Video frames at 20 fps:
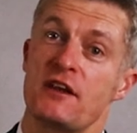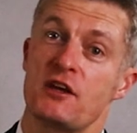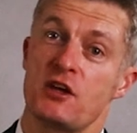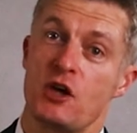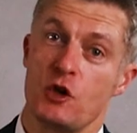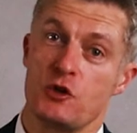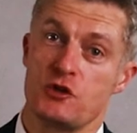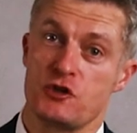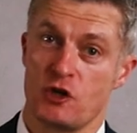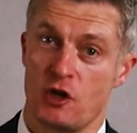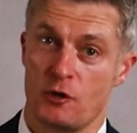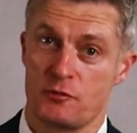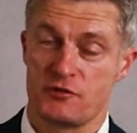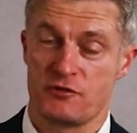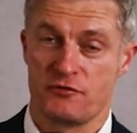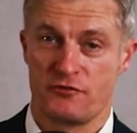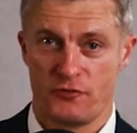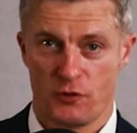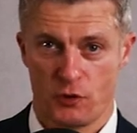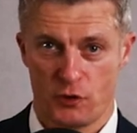and a coaching
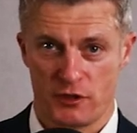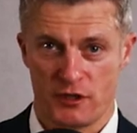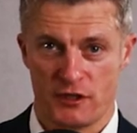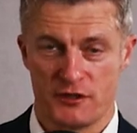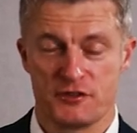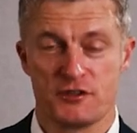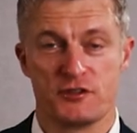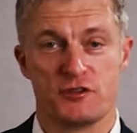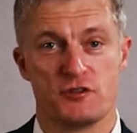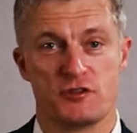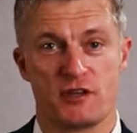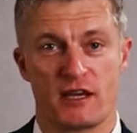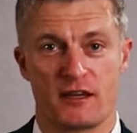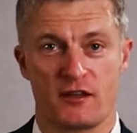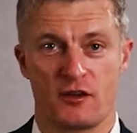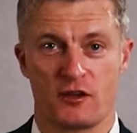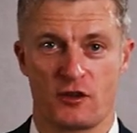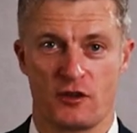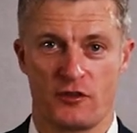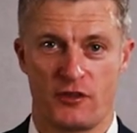option for you, so do take a
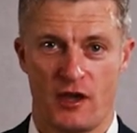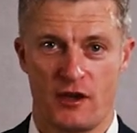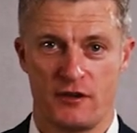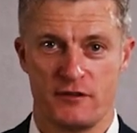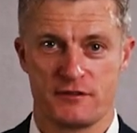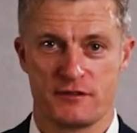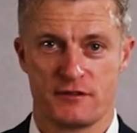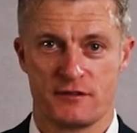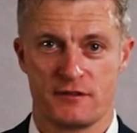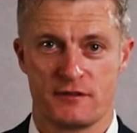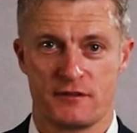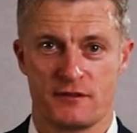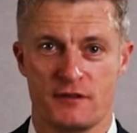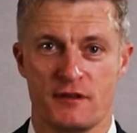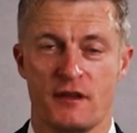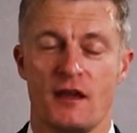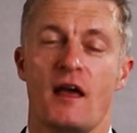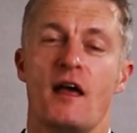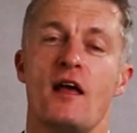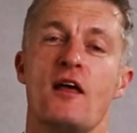look at those.
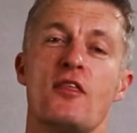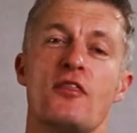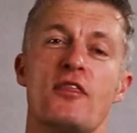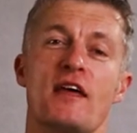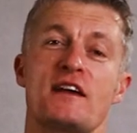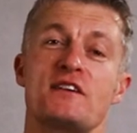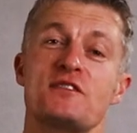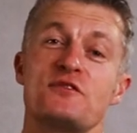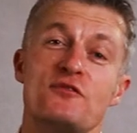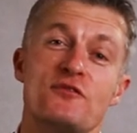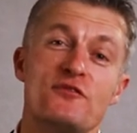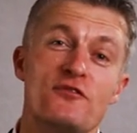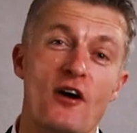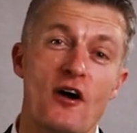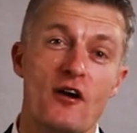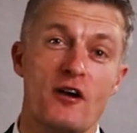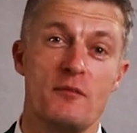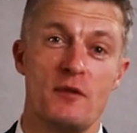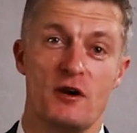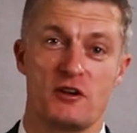Thanks
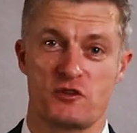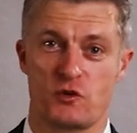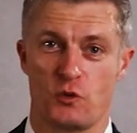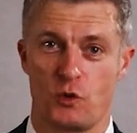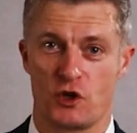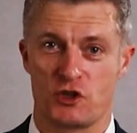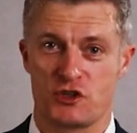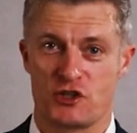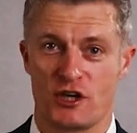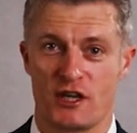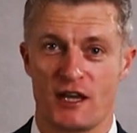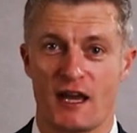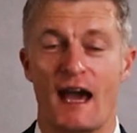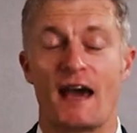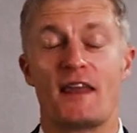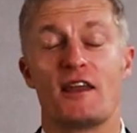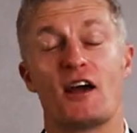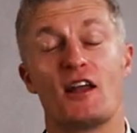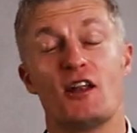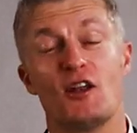very much for watching,
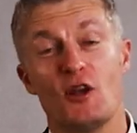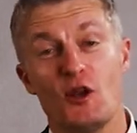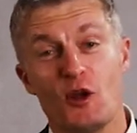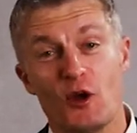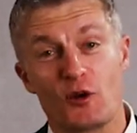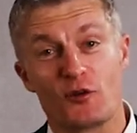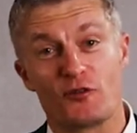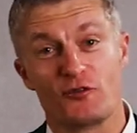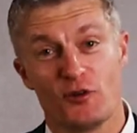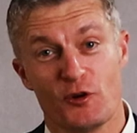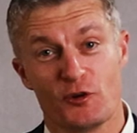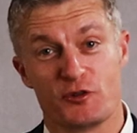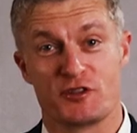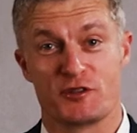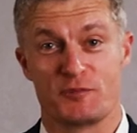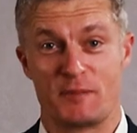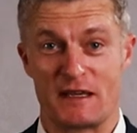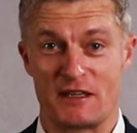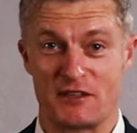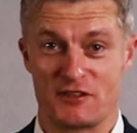and I look forward to
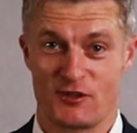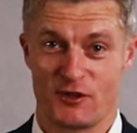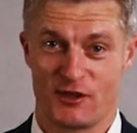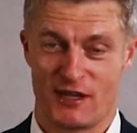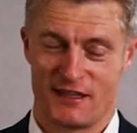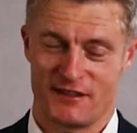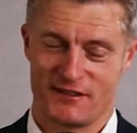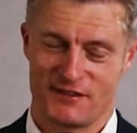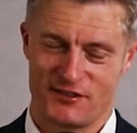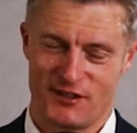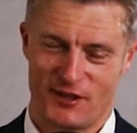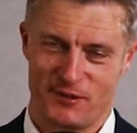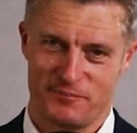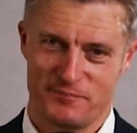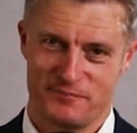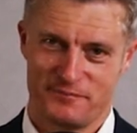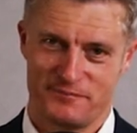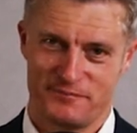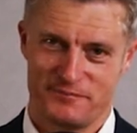speaking to you again soon.